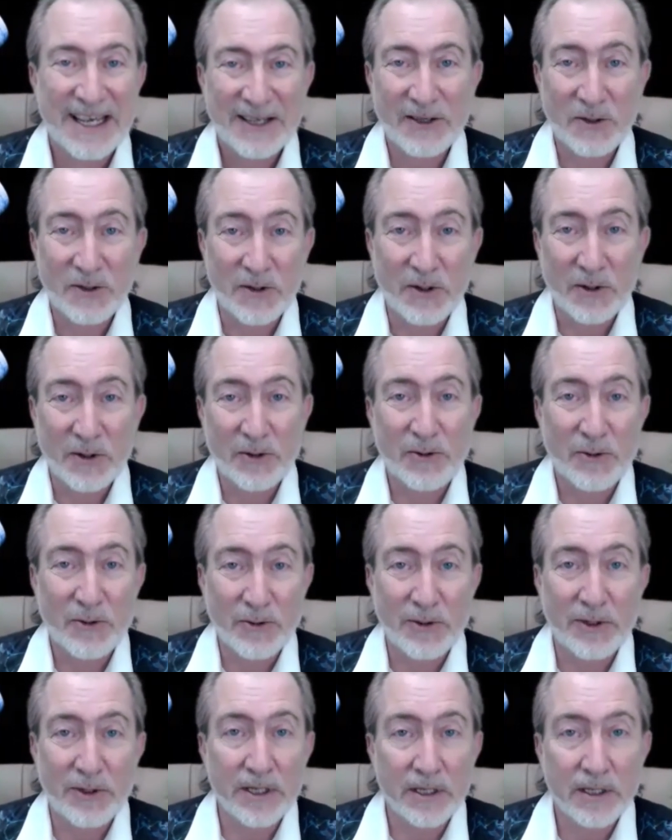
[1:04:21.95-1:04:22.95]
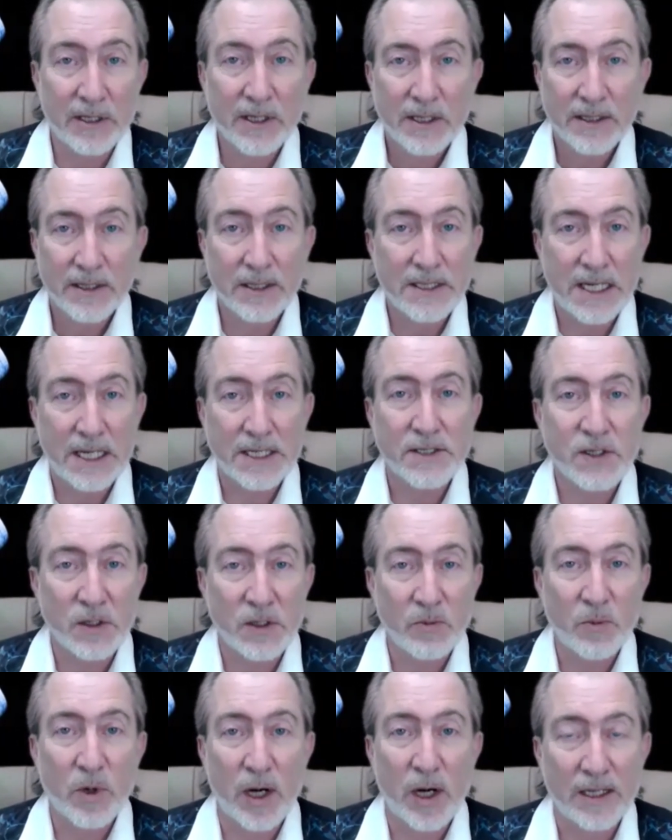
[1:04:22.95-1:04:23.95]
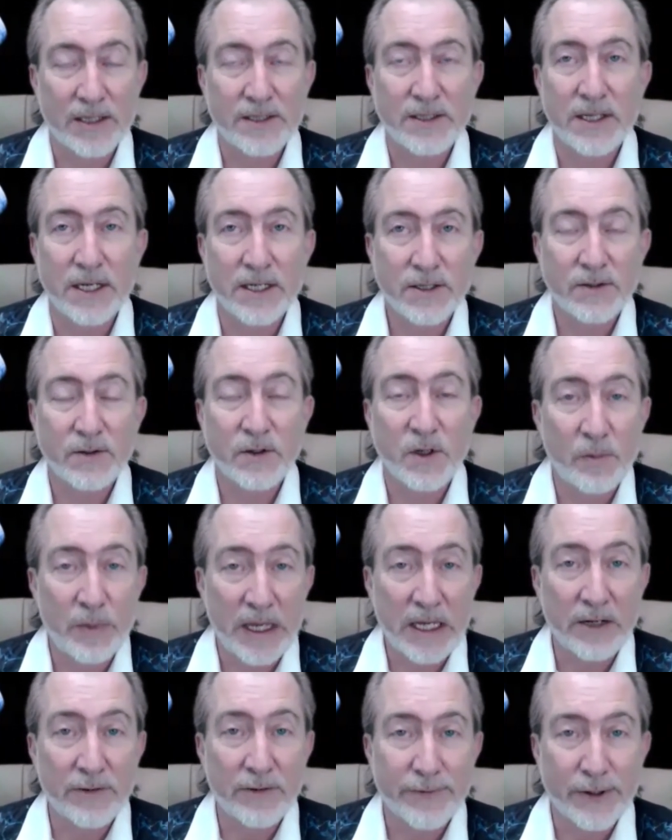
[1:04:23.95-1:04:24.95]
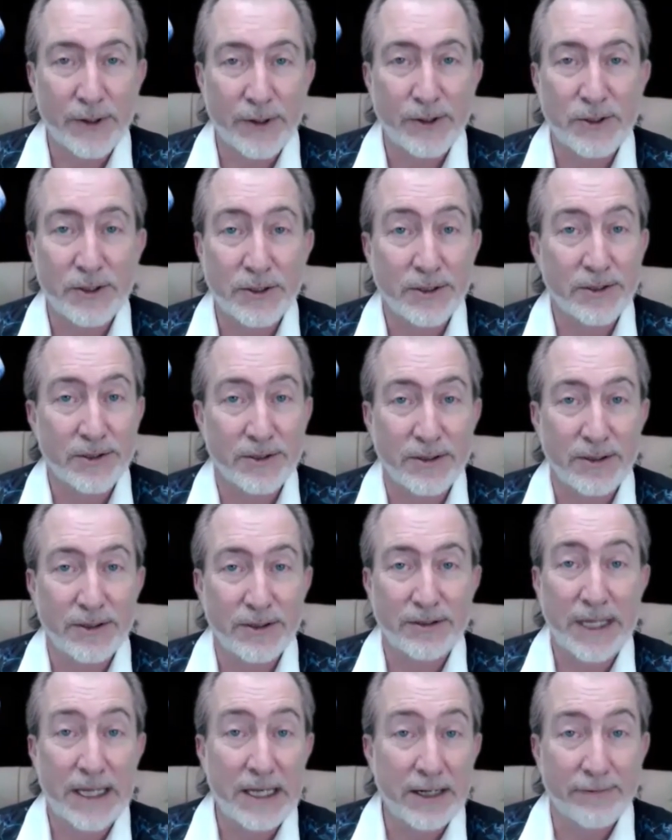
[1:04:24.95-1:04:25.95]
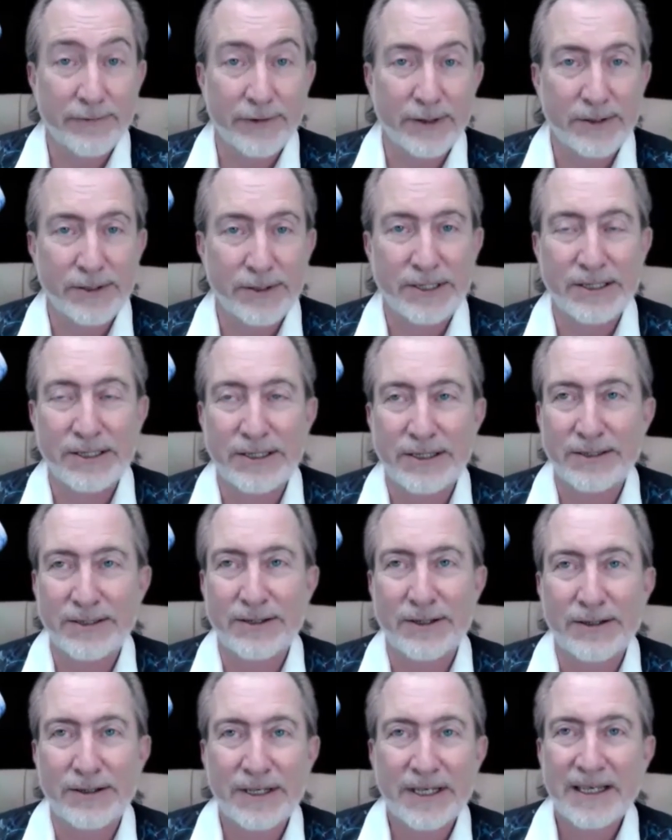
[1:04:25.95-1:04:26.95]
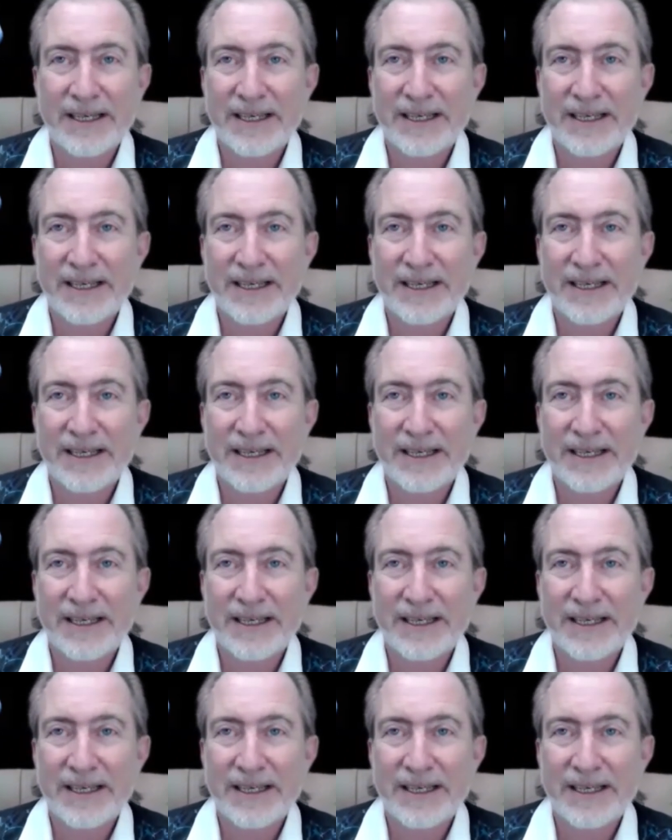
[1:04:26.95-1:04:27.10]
You go through the, the testing process or your beta versions or your theta versions or